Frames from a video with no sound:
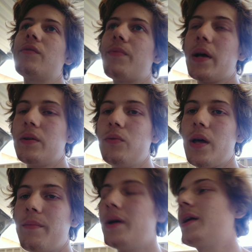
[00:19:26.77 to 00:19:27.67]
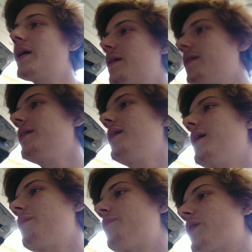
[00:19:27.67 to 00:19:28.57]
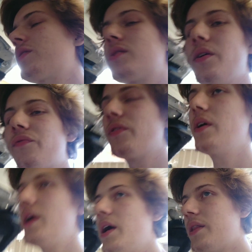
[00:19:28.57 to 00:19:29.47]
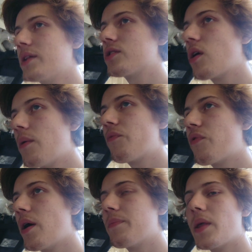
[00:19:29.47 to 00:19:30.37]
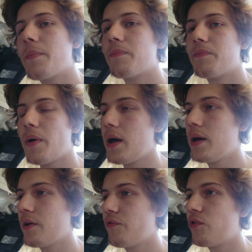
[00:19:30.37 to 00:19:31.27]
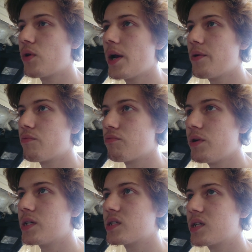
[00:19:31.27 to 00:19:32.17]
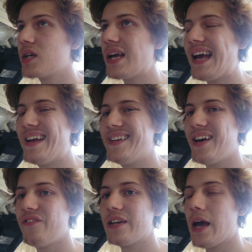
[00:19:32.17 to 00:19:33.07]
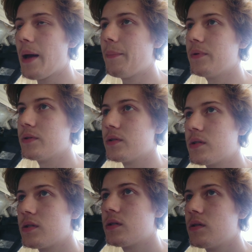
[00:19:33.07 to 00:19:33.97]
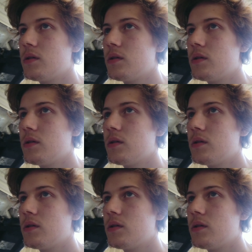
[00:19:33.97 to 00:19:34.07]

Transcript: back all that money. Because if in that time frame they're paying for a risk and nothing happens,